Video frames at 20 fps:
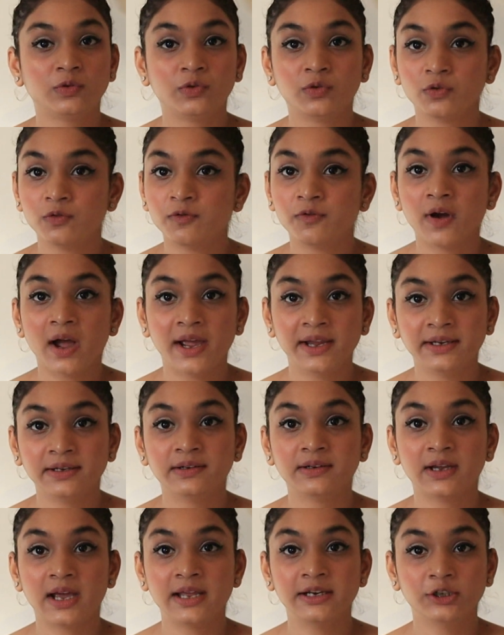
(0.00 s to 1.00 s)
to
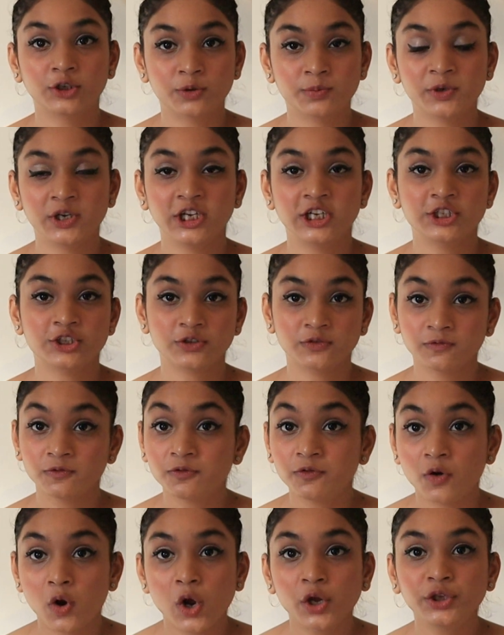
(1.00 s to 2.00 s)
find an accommodation
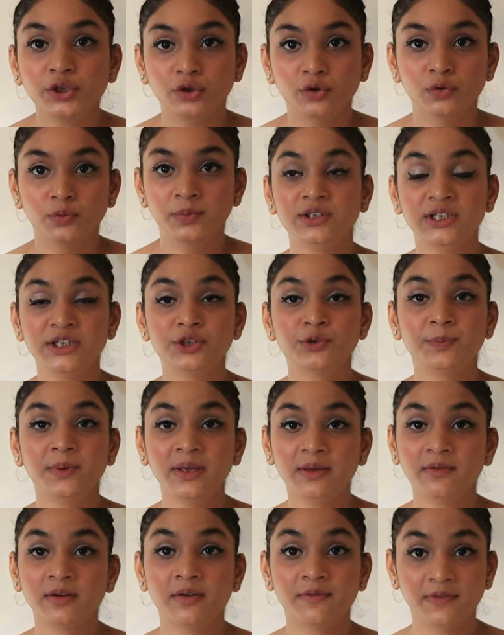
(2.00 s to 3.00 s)
for you. You need to
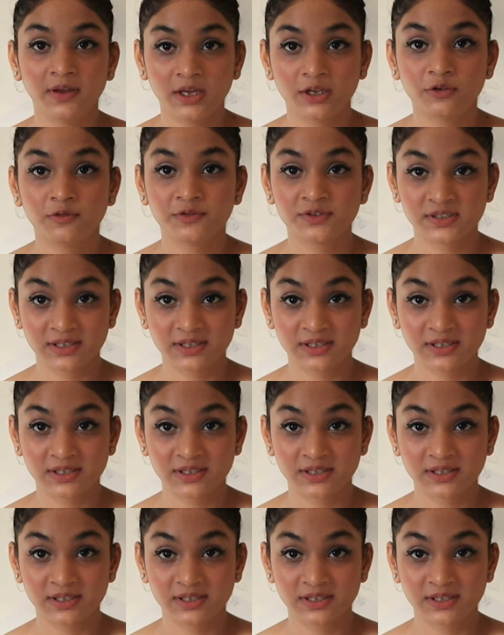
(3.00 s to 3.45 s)
be aware of